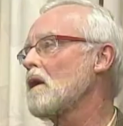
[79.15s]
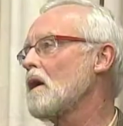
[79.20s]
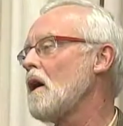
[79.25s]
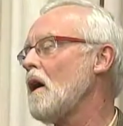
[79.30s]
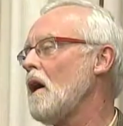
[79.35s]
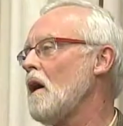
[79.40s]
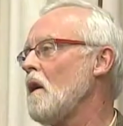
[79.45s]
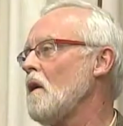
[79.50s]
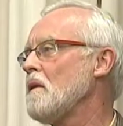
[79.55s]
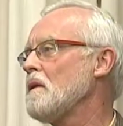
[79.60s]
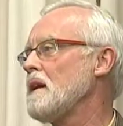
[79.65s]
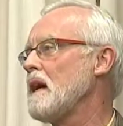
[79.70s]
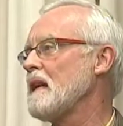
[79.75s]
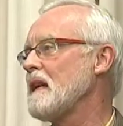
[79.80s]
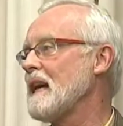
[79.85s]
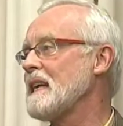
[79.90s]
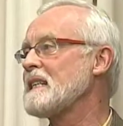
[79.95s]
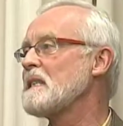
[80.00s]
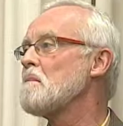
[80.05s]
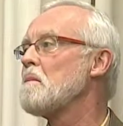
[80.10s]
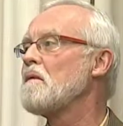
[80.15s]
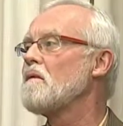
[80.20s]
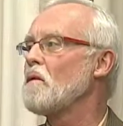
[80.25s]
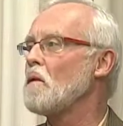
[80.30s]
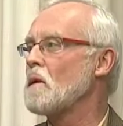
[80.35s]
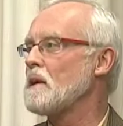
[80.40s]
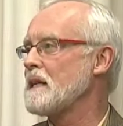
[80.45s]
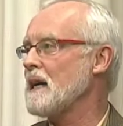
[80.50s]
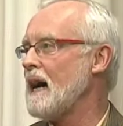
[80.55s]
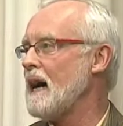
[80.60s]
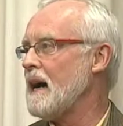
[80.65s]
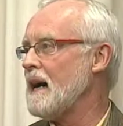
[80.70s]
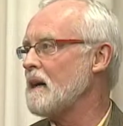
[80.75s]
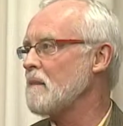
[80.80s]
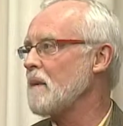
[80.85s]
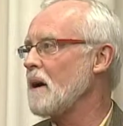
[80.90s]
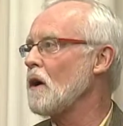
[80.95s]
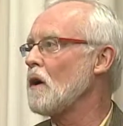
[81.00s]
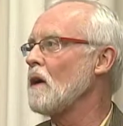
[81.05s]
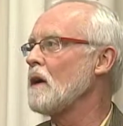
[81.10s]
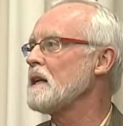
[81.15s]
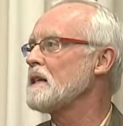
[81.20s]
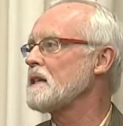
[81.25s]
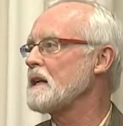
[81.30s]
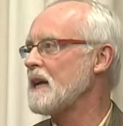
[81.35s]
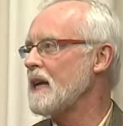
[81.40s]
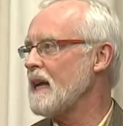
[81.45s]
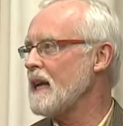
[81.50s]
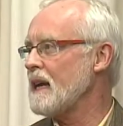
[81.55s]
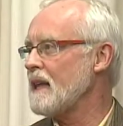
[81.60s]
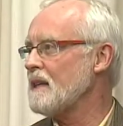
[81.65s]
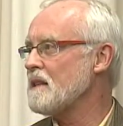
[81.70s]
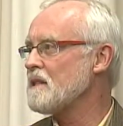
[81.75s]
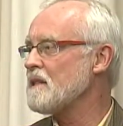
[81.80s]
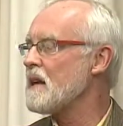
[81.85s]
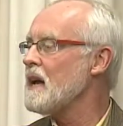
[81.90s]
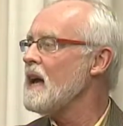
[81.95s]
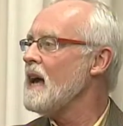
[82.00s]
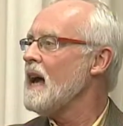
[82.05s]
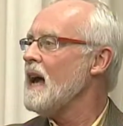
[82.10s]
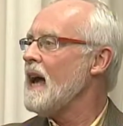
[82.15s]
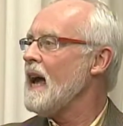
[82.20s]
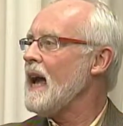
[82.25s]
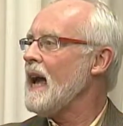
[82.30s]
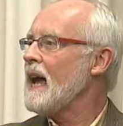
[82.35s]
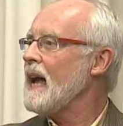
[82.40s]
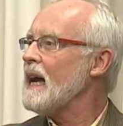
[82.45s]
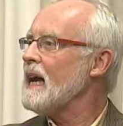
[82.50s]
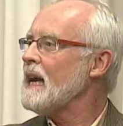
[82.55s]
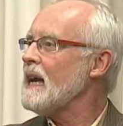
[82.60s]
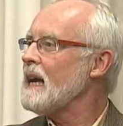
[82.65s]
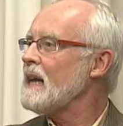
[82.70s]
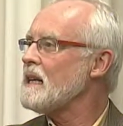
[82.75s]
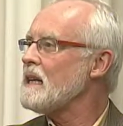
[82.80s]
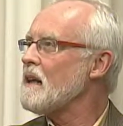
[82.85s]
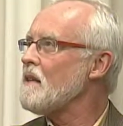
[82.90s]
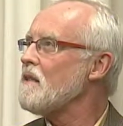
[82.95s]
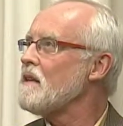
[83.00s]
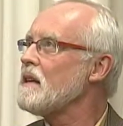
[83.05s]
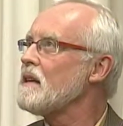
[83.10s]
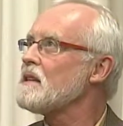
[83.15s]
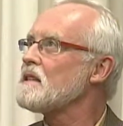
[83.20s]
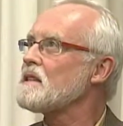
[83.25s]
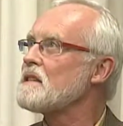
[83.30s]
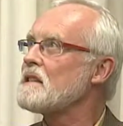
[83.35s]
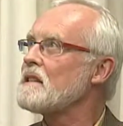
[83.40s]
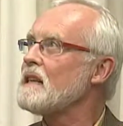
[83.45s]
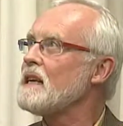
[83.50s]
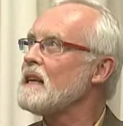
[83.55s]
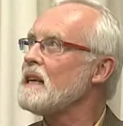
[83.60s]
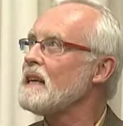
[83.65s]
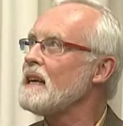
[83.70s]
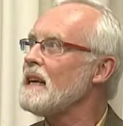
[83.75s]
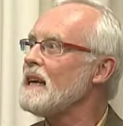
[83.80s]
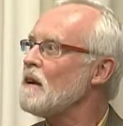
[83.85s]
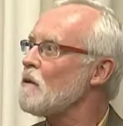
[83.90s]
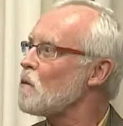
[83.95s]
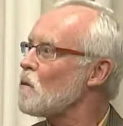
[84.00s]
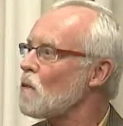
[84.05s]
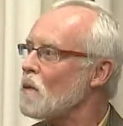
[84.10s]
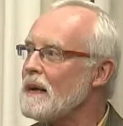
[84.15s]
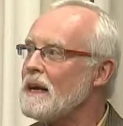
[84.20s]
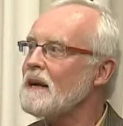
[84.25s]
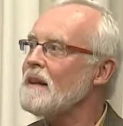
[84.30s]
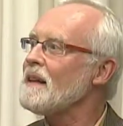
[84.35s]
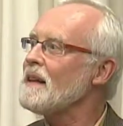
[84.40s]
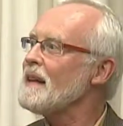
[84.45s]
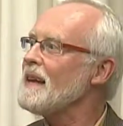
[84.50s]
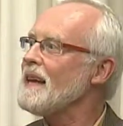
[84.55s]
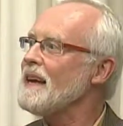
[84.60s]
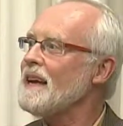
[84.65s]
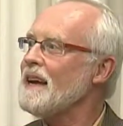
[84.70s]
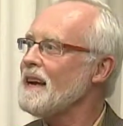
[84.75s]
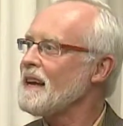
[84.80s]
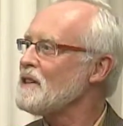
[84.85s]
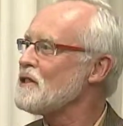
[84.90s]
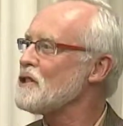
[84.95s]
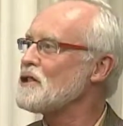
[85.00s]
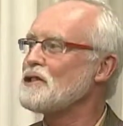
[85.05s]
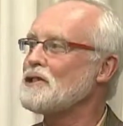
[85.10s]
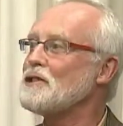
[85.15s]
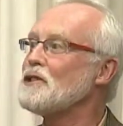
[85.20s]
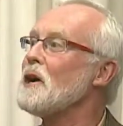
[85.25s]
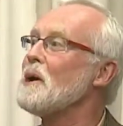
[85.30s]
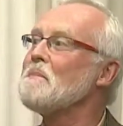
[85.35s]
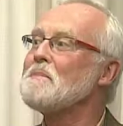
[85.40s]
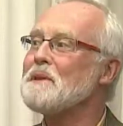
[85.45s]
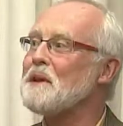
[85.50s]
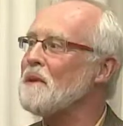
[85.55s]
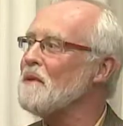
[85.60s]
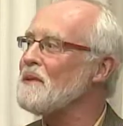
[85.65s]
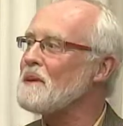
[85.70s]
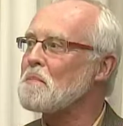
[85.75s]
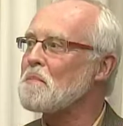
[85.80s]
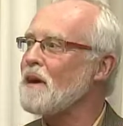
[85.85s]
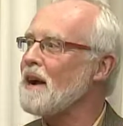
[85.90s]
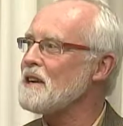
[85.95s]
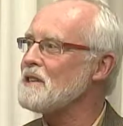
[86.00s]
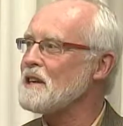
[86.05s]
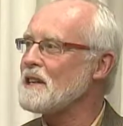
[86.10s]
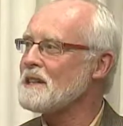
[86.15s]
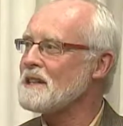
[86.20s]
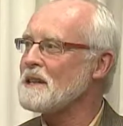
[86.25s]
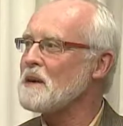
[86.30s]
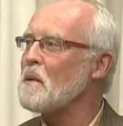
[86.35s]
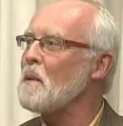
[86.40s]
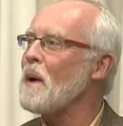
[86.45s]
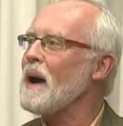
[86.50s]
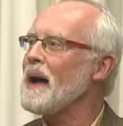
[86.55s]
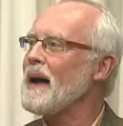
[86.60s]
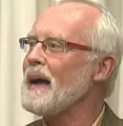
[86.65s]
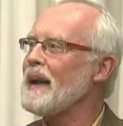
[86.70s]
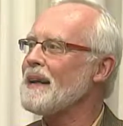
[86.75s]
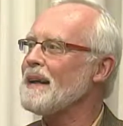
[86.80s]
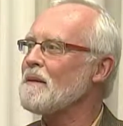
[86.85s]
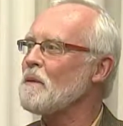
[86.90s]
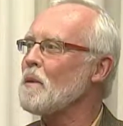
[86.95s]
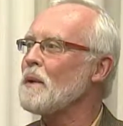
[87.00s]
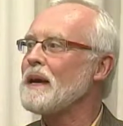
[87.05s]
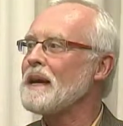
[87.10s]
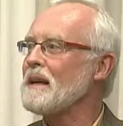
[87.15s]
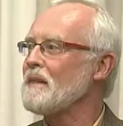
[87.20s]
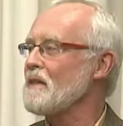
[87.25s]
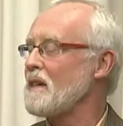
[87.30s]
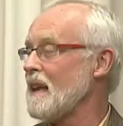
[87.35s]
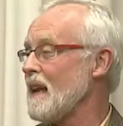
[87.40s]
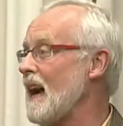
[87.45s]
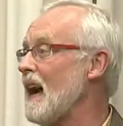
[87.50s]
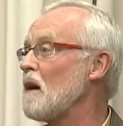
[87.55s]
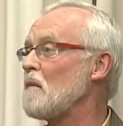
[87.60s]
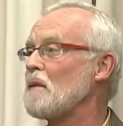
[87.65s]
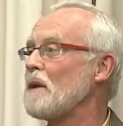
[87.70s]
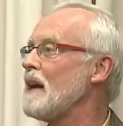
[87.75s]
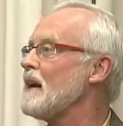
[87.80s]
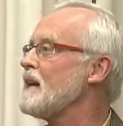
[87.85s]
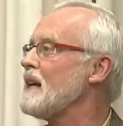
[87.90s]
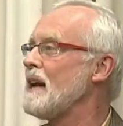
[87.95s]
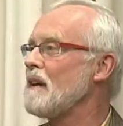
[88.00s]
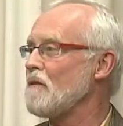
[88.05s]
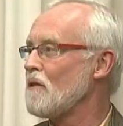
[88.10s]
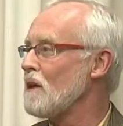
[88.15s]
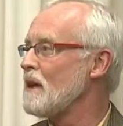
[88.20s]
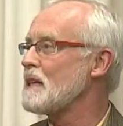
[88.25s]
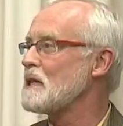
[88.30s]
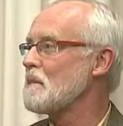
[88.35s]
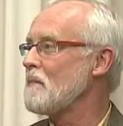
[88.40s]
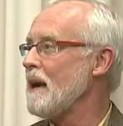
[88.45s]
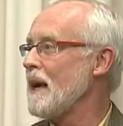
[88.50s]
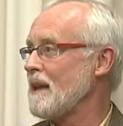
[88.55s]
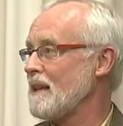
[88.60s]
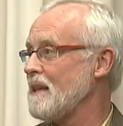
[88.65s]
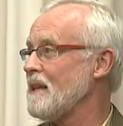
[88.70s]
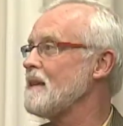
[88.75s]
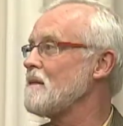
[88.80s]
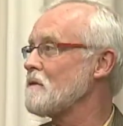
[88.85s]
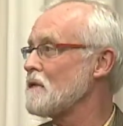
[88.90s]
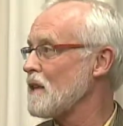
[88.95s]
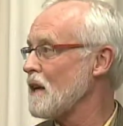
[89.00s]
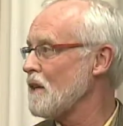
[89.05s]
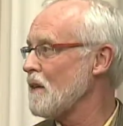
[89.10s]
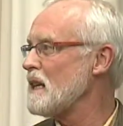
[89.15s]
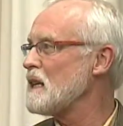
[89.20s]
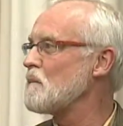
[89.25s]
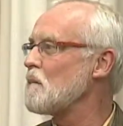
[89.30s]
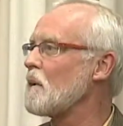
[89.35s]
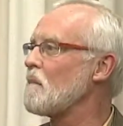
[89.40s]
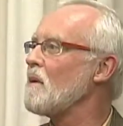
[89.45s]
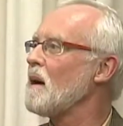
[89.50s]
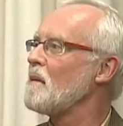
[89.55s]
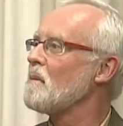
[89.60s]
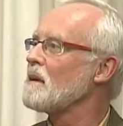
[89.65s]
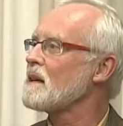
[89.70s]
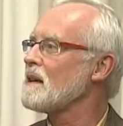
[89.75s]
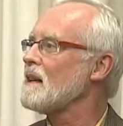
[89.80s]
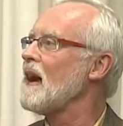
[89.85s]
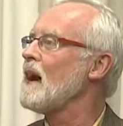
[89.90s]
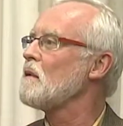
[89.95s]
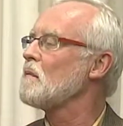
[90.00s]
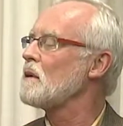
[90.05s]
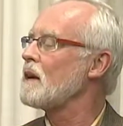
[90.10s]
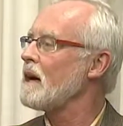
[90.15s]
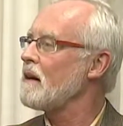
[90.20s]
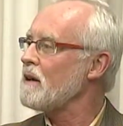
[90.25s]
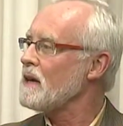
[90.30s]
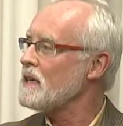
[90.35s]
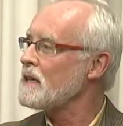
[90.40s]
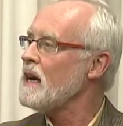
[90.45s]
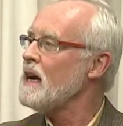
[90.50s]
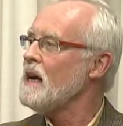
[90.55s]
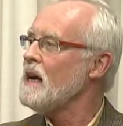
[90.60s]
called A Lesson Before Dying by Ernest Gaines. And the city really just jumped on the project in a way we at the library never expected. It was the Greensboro Public Library's